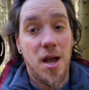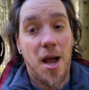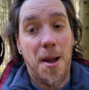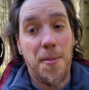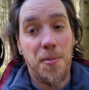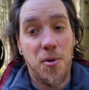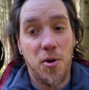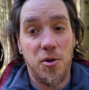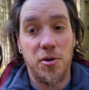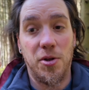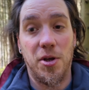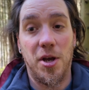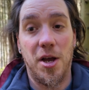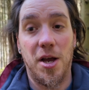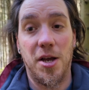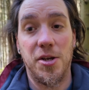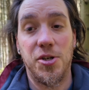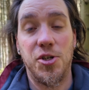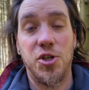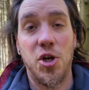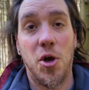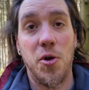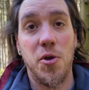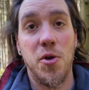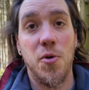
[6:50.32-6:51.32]
I'm gonna
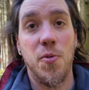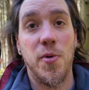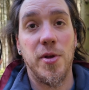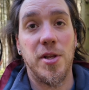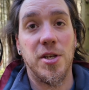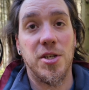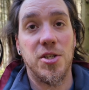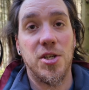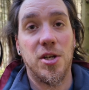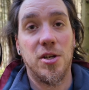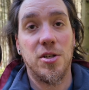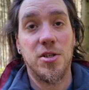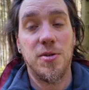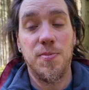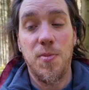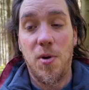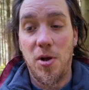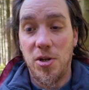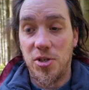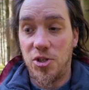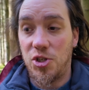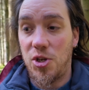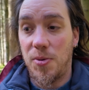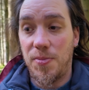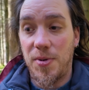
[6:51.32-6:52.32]
show you with this
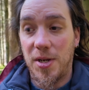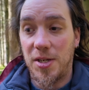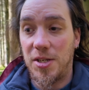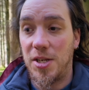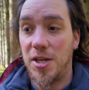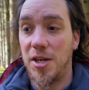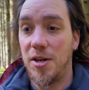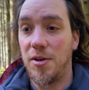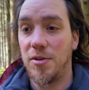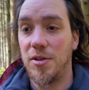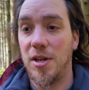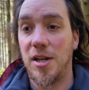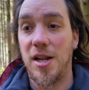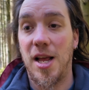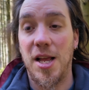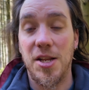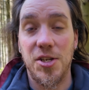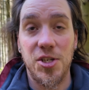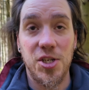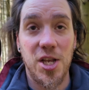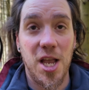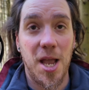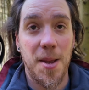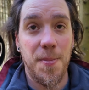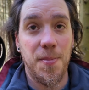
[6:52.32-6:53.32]
small subject here in the
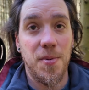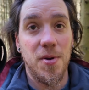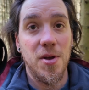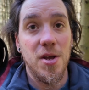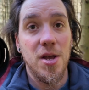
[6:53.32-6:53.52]
landscape.